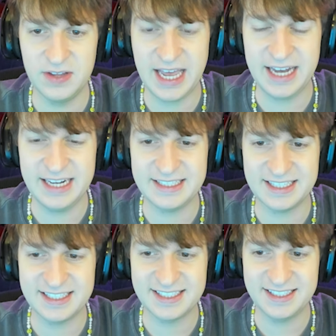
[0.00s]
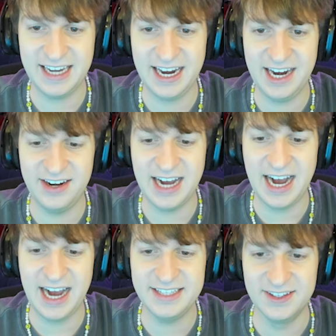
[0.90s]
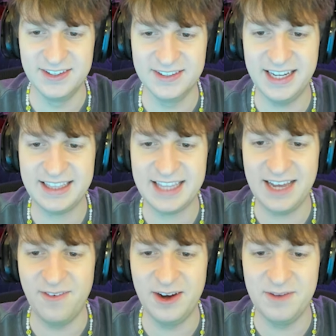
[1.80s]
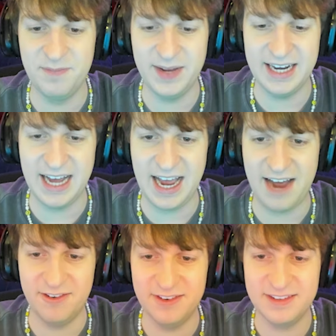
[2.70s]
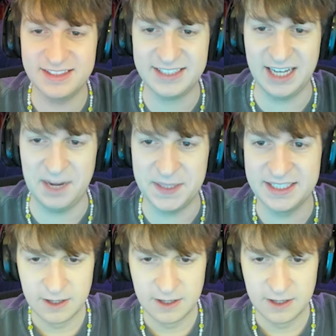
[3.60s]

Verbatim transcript: that is scary. I don't like that one bit. Ow, stop it.